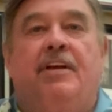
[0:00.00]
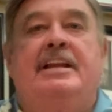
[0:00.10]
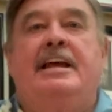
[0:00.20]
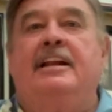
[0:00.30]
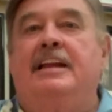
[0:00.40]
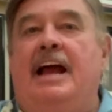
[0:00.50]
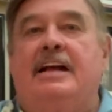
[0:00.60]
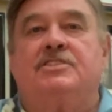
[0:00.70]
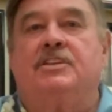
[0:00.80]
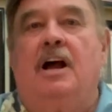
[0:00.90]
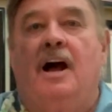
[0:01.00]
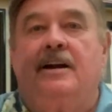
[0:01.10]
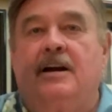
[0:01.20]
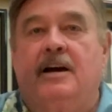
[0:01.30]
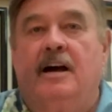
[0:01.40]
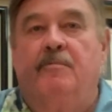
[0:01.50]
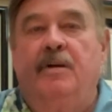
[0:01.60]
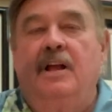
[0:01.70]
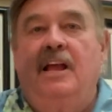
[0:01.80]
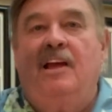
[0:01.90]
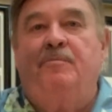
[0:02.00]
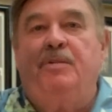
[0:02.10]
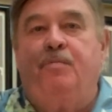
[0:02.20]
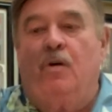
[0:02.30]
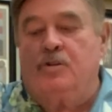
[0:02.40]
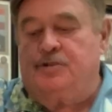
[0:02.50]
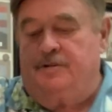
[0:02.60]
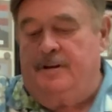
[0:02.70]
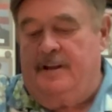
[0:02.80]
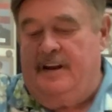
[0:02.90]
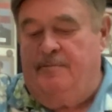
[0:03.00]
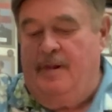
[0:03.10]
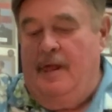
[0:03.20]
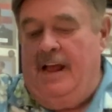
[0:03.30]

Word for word: They needed to ask God to come and be personal to them.